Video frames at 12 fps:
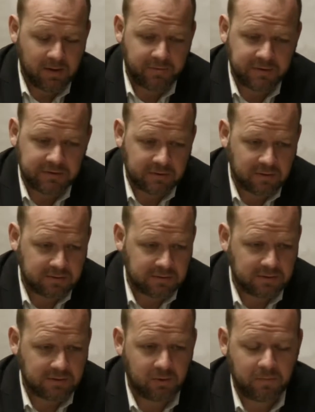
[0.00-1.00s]
if he starts
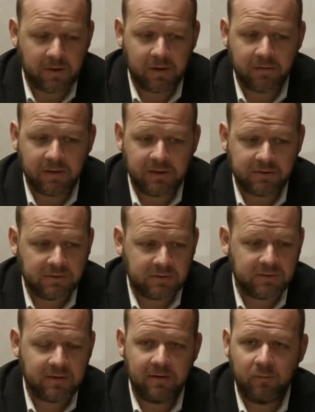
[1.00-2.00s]
this home health
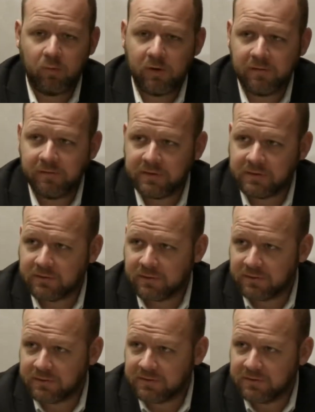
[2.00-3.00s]
agency and one of his
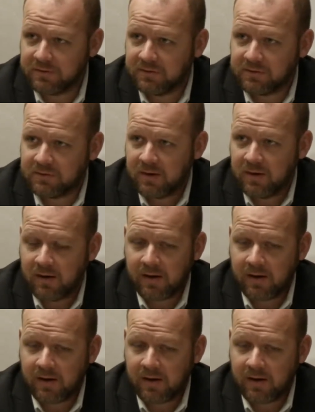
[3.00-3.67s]
nurses